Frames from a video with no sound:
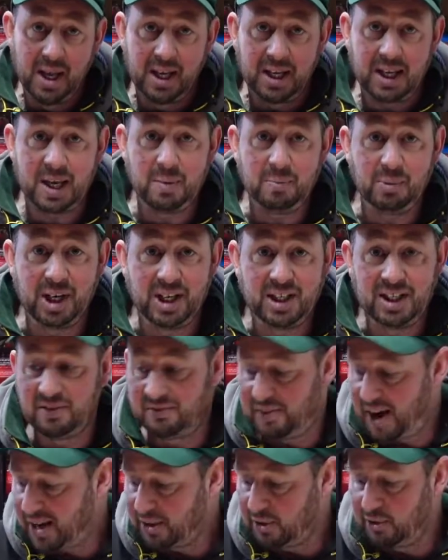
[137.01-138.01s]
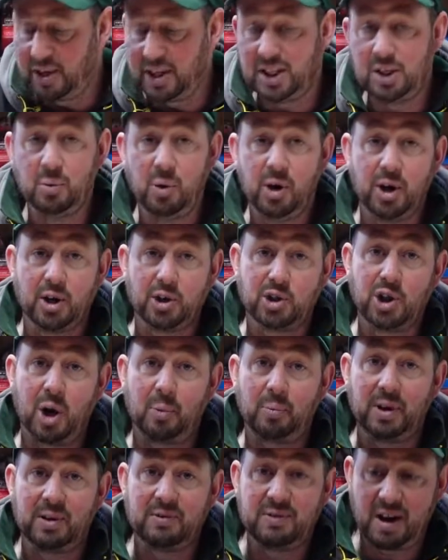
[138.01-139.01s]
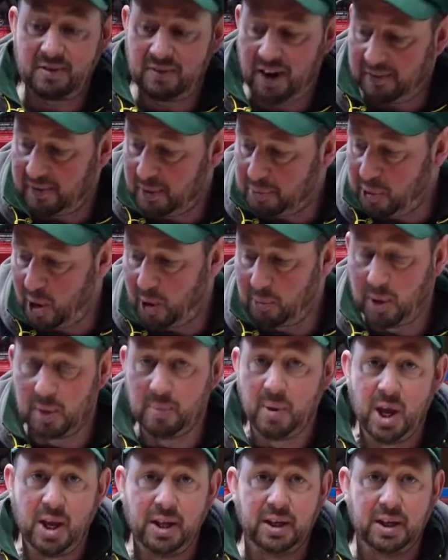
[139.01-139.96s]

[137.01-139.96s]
keep it in your van or in your workshop, and if you ever have a problem,